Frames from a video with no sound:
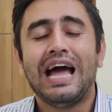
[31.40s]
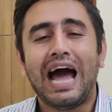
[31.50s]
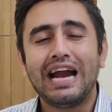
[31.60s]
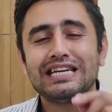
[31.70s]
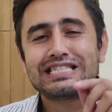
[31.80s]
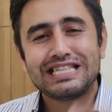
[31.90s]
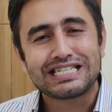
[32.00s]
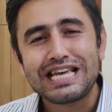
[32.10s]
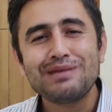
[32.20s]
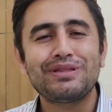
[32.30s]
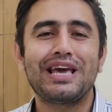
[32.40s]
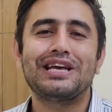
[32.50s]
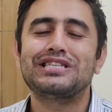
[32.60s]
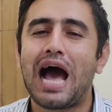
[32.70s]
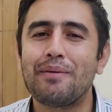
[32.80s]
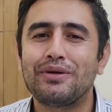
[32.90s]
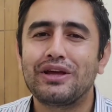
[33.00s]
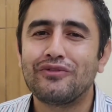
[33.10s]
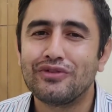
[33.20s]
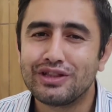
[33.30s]
And the same thing is
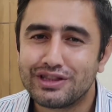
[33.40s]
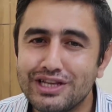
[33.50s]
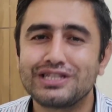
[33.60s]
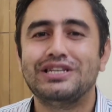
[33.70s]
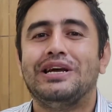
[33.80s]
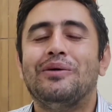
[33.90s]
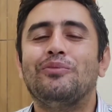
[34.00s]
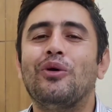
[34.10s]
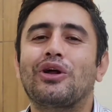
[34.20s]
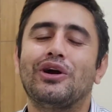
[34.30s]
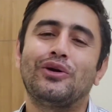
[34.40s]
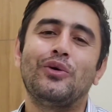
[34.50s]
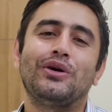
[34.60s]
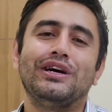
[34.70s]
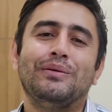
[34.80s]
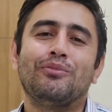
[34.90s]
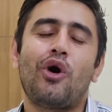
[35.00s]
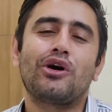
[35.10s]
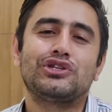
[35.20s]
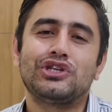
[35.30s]
happening with this Polkadot
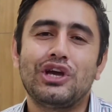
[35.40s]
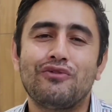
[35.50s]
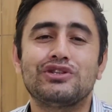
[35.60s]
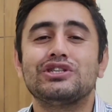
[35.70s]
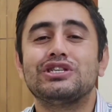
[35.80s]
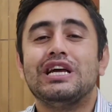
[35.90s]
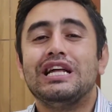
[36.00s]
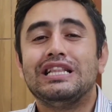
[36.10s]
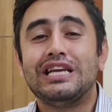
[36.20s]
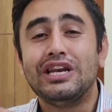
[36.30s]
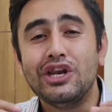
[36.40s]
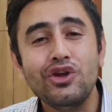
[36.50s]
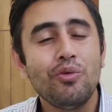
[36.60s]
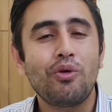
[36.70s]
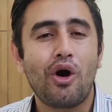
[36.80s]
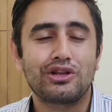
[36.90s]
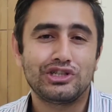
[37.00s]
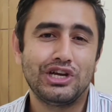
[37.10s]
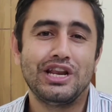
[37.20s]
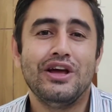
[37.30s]
blockchain, which is the new
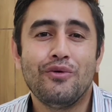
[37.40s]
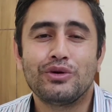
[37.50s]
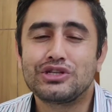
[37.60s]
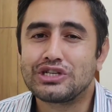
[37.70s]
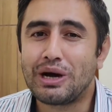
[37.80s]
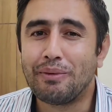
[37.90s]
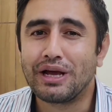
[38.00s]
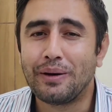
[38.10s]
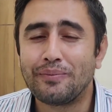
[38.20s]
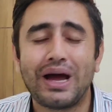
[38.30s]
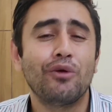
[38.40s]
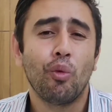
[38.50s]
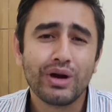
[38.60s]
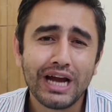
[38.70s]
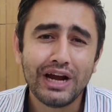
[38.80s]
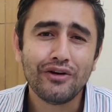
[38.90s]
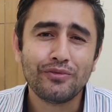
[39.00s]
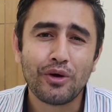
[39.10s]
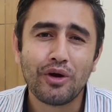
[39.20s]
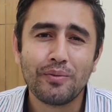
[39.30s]
blockchain which is coming up. And what kind of
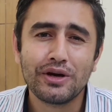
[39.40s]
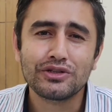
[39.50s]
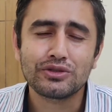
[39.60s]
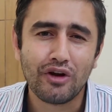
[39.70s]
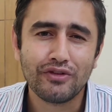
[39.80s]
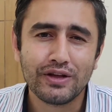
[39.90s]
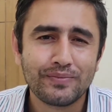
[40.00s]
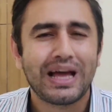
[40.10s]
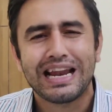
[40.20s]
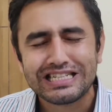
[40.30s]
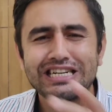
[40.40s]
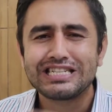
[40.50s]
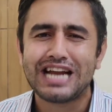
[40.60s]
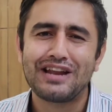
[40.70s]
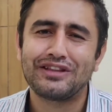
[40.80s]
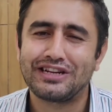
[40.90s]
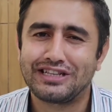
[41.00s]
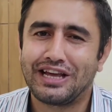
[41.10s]
problem it is solving? Let's understand that.